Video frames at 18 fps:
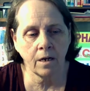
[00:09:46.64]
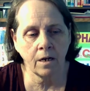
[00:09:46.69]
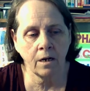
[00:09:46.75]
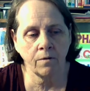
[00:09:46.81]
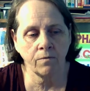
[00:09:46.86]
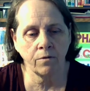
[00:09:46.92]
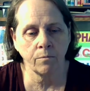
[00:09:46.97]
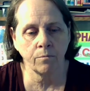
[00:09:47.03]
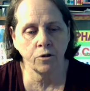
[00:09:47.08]

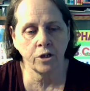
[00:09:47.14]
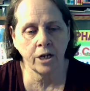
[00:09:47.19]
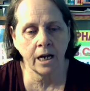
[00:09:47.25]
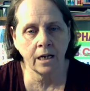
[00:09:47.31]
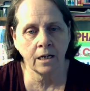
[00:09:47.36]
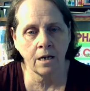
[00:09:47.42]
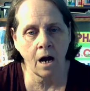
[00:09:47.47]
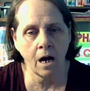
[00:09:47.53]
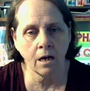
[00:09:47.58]
from
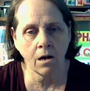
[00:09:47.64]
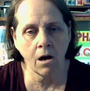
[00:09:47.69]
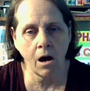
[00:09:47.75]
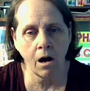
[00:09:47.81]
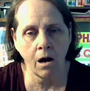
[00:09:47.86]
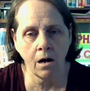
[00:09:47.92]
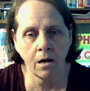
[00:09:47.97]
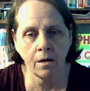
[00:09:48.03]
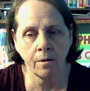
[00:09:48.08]

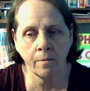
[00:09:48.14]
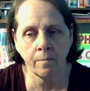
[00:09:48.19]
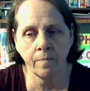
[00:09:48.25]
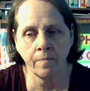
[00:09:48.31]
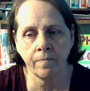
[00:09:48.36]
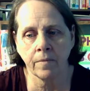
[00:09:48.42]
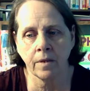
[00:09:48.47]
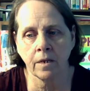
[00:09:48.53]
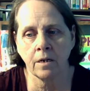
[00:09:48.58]
chegg.com,
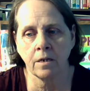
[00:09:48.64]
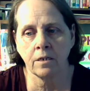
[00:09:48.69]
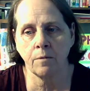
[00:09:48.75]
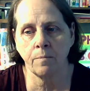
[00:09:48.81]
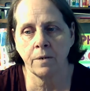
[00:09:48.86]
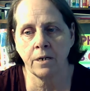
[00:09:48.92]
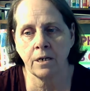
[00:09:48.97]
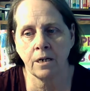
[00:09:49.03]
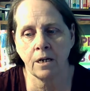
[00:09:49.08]

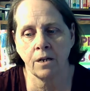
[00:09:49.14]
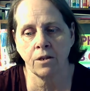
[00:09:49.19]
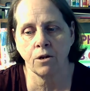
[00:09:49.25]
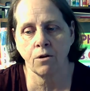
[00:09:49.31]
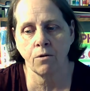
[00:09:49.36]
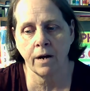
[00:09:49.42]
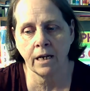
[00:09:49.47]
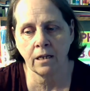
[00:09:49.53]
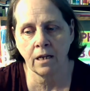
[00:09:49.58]
depending on the
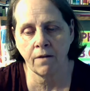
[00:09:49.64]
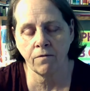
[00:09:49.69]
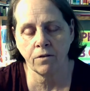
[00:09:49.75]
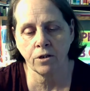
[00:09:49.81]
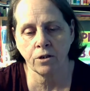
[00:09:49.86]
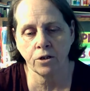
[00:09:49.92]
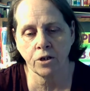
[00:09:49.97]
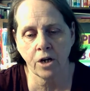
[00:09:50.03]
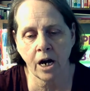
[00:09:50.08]
grade level
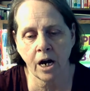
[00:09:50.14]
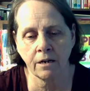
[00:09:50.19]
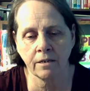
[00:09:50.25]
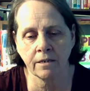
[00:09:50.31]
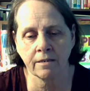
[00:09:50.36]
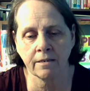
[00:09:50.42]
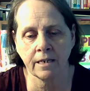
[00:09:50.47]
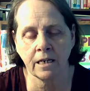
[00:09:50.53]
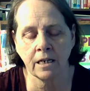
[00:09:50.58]
your child
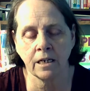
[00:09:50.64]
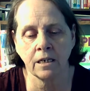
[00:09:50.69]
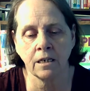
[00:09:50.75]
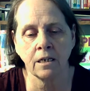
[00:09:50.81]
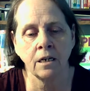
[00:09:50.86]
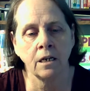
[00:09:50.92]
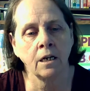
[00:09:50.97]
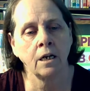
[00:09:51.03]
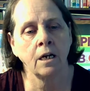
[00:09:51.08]
is in.
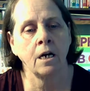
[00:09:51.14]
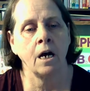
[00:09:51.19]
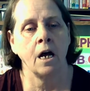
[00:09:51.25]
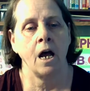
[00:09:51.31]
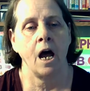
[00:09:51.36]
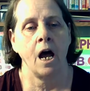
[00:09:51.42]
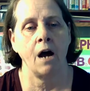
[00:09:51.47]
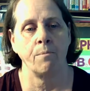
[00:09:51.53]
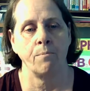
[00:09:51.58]

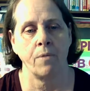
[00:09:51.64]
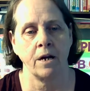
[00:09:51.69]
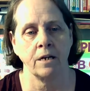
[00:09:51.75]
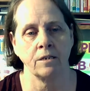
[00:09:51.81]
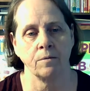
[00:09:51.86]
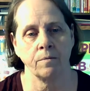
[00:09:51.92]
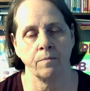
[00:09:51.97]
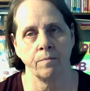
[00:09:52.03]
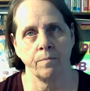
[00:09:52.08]

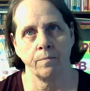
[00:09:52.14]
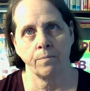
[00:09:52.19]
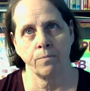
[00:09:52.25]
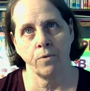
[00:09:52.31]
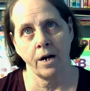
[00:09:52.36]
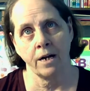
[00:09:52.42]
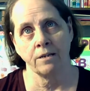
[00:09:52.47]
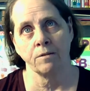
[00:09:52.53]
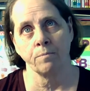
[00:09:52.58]

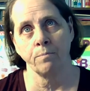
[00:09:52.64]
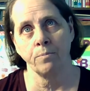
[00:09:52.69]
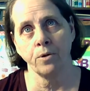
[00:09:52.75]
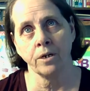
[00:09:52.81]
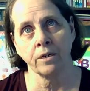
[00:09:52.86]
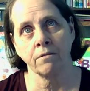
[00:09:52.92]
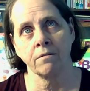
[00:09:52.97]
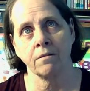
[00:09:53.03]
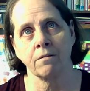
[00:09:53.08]
Half-price
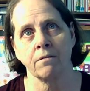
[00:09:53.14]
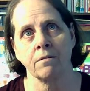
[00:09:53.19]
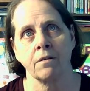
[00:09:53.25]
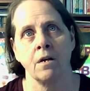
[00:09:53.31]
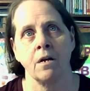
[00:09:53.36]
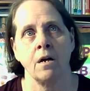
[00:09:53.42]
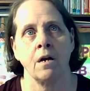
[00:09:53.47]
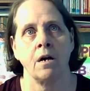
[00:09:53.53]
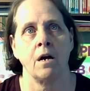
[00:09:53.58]
books,
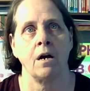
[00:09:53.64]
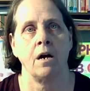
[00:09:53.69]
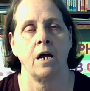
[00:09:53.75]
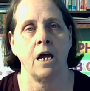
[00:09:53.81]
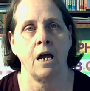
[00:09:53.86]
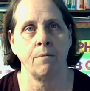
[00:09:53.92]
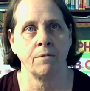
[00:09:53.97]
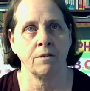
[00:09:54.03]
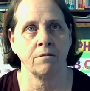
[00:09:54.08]

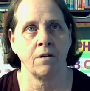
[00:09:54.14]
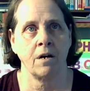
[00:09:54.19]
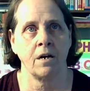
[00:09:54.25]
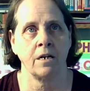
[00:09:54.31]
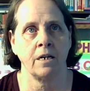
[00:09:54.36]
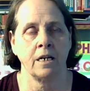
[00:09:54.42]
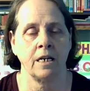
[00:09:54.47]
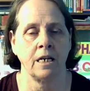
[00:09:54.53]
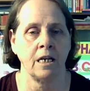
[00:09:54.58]

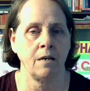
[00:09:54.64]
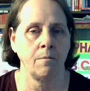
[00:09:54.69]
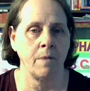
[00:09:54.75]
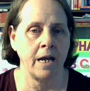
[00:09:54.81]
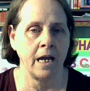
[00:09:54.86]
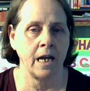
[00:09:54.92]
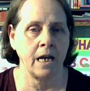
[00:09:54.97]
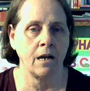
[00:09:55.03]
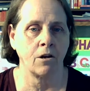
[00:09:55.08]
Amazon and
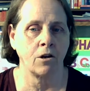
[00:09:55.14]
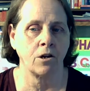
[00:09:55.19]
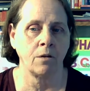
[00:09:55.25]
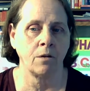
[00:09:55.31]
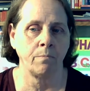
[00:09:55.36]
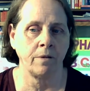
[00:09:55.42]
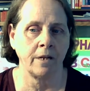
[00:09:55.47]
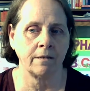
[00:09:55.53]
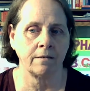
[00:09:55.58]
eBay are
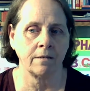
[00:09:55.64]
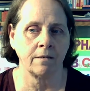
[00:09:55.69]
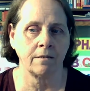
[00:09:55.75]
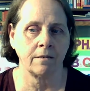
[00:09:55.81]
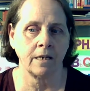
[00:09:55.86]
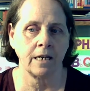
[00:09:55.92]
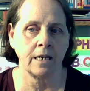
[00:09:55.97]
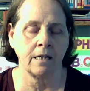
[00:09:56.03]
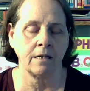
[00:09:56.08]
good places
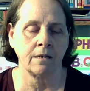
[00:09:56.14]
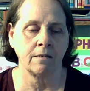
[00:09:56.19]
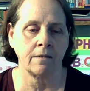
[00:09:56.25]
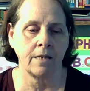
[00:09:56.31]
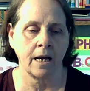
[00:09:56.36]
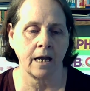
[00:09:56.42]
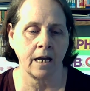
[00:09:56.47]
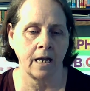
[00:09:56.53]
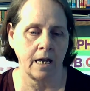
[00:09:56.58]
to get
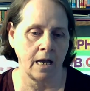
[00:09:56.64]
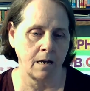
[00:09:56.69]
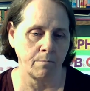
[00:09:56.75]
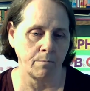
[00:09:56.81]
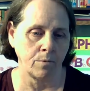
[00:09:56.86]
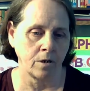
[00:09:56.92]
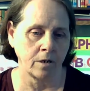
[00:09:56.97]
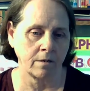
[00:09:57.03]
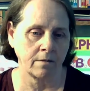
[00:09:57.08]

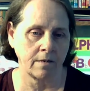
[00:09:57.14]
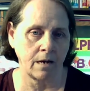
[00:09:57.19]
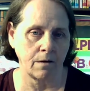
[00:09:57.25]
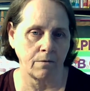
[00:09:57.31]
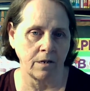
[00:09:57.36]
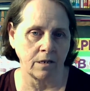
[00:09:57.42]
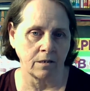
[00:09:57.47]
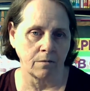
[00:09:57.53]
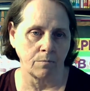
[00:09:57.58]
secondhand books at
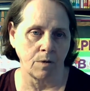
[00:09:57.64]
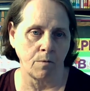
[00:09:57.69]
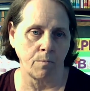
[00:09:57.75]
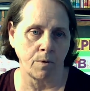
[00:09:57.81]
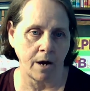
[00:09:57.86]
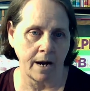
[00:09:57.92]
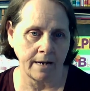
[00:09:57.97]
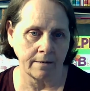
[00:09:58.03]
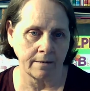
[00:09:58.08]
reasonable
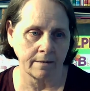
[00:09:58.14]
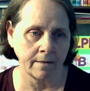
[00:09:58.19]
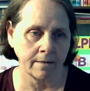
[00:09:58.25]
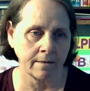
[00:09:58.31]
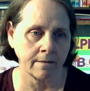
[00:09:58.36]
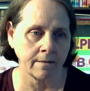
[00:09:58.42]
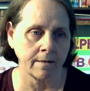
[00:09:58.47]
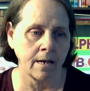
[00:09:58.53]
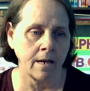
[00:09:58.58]

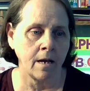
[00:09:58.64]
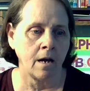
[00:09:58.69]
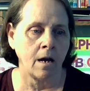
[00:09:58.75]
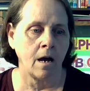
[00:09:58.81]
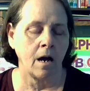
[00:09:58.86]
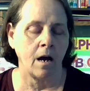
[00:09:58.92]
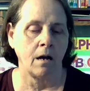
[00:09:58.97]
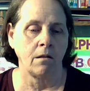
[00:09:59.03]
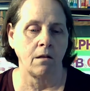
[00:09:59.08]
prices,
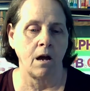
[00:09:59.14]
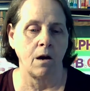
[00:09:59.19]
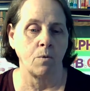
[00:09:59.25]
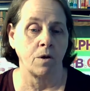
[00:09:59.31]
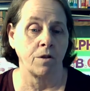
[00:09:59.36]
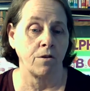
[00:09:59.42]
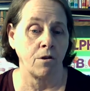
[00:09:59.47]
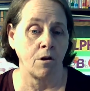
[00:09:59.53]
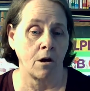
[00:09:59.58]
along
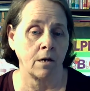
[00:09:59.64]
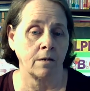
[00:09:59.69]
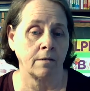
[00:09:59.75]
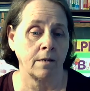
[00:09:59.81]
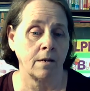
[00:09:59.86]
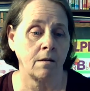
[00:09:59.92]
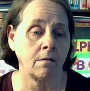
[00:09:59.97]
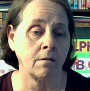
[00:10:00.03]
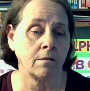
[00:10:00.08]
with yard
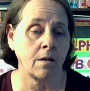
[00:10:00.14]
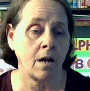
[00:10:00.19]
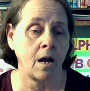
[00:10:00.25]
sales. I